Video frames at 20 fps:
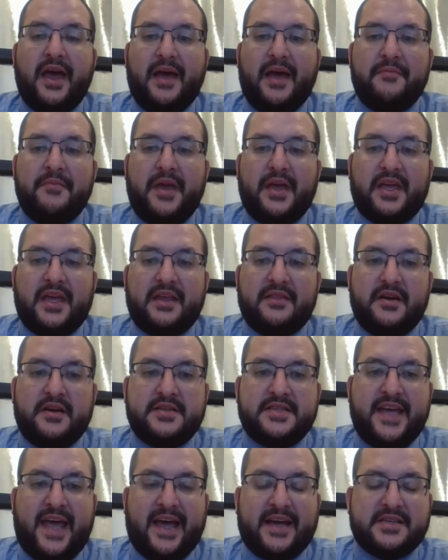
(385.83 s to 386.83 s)
and making
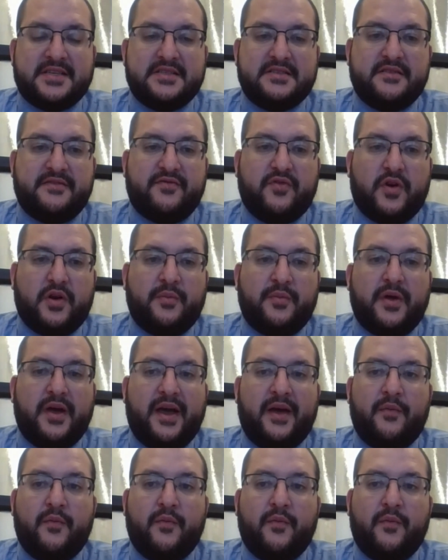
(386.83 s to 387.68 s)
their taxes affordable.